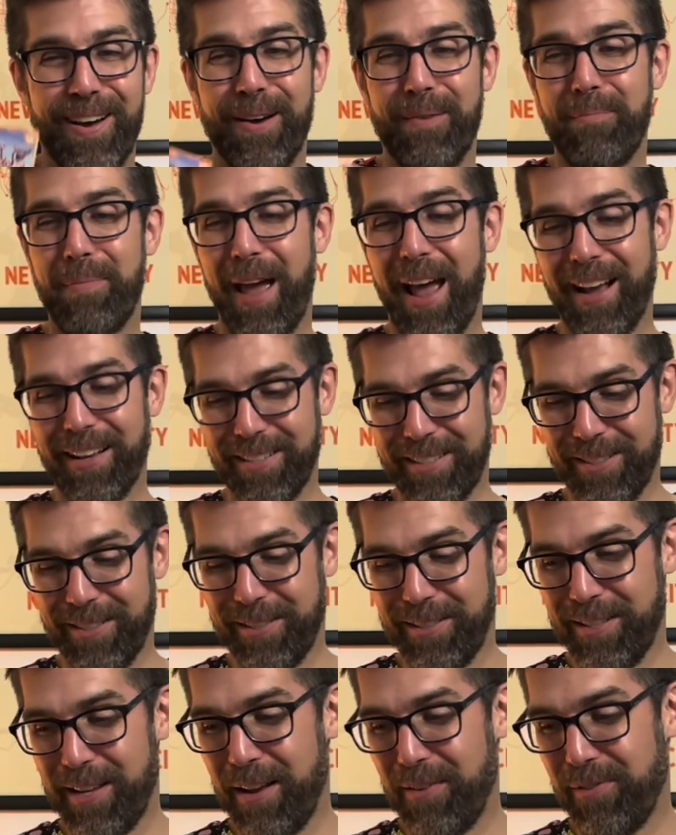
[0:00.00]

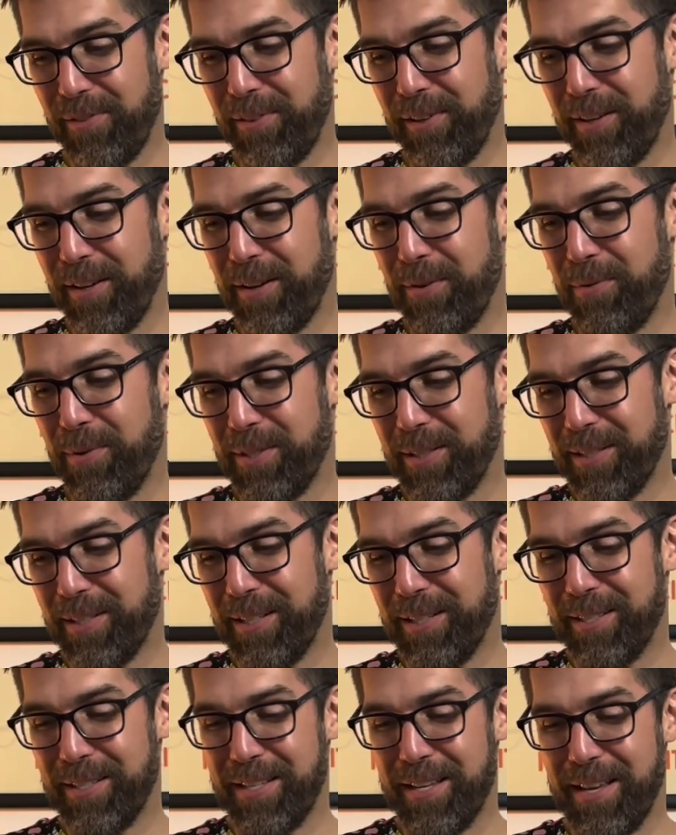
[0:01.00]
Paxton definitely wants
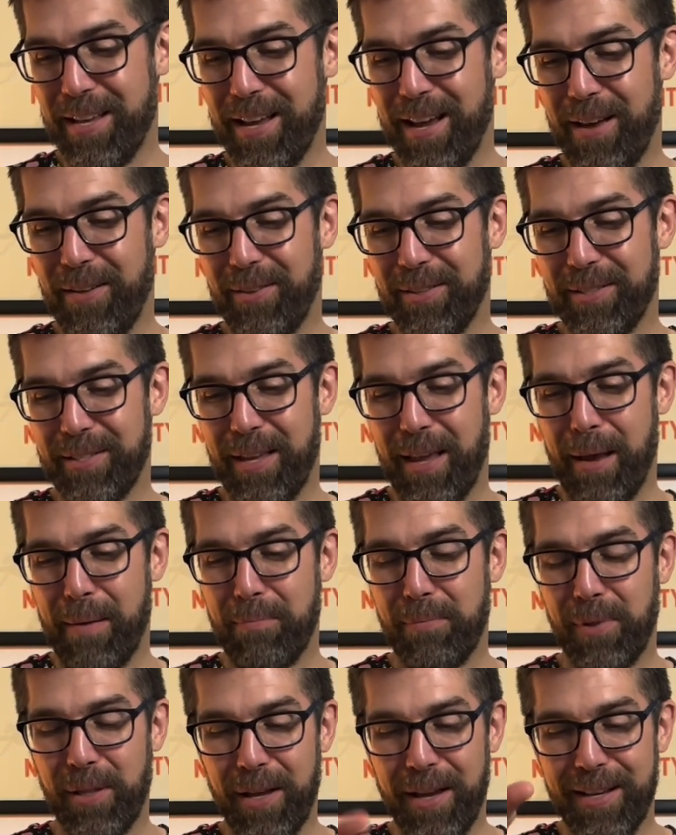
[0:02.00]
to see how this
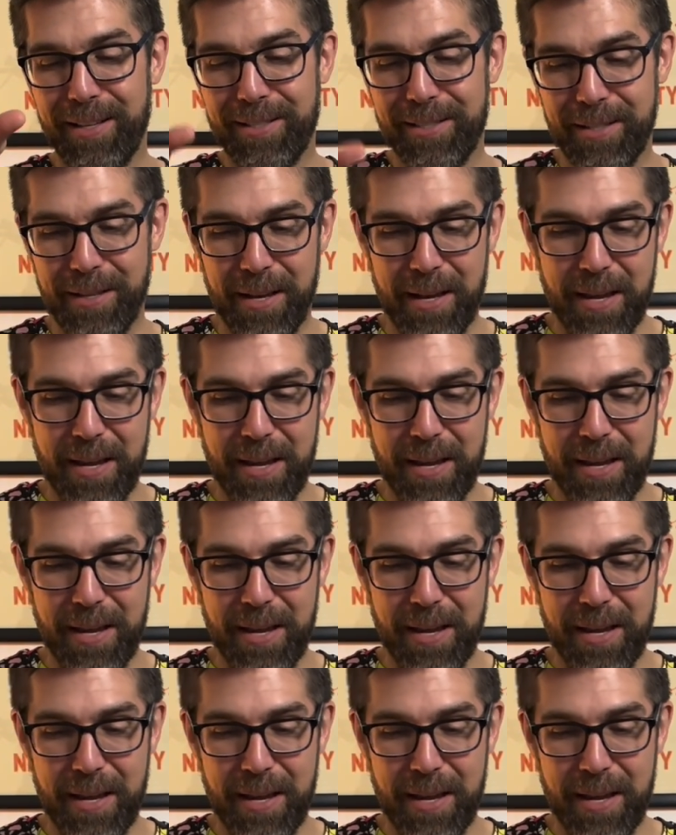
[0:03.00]
game plays.